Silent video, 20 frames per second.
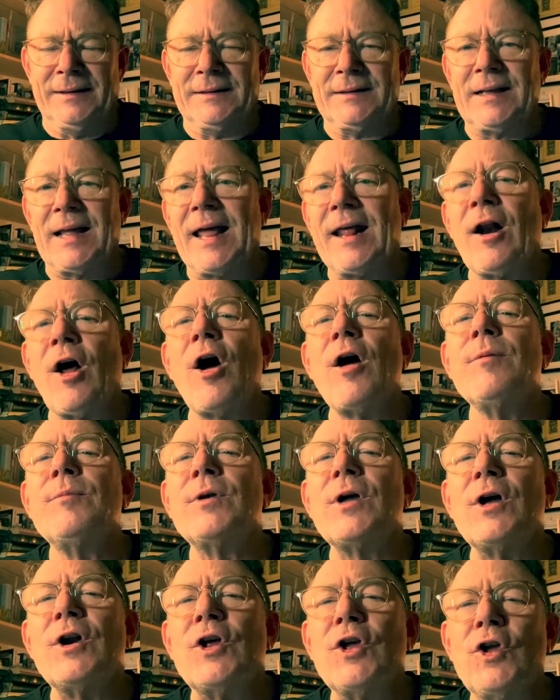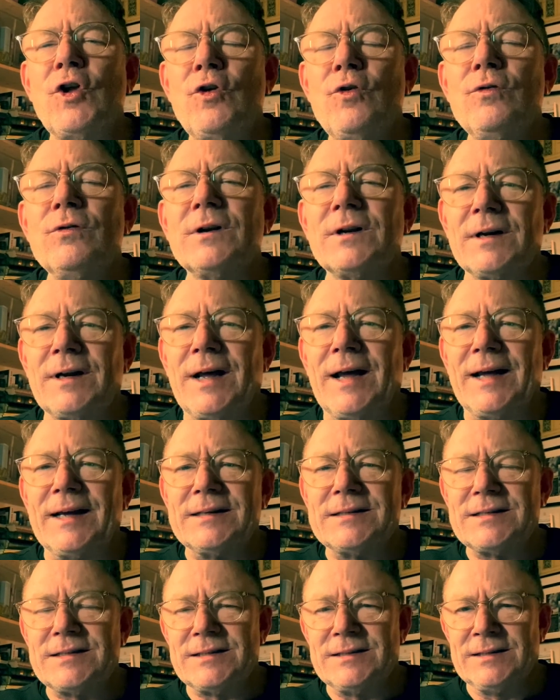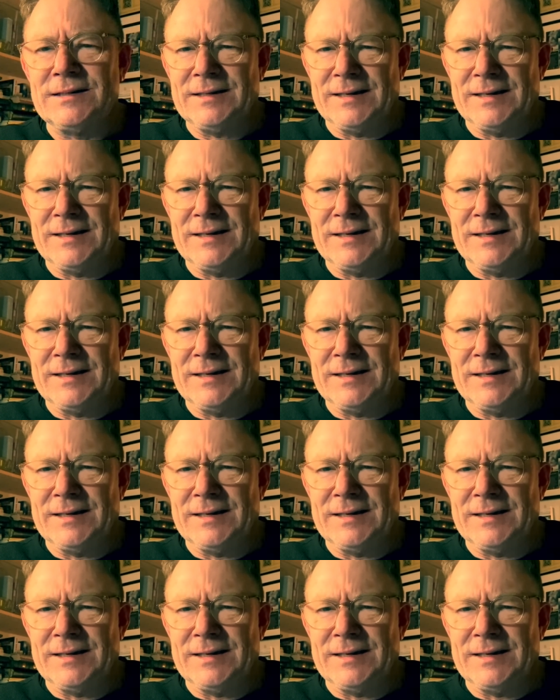And I'm going to utilize